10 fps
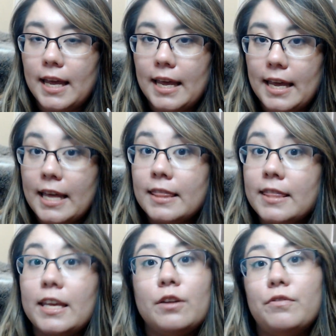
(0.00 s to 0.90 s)
in
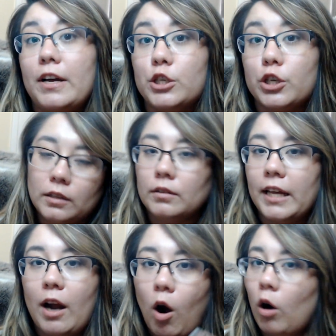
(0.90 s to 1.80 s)
the adventure.
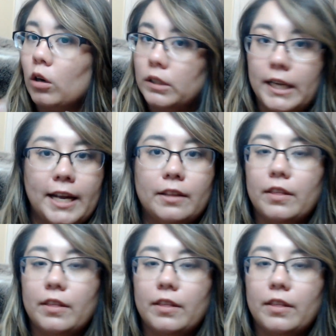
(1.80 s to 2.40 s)
They are Link,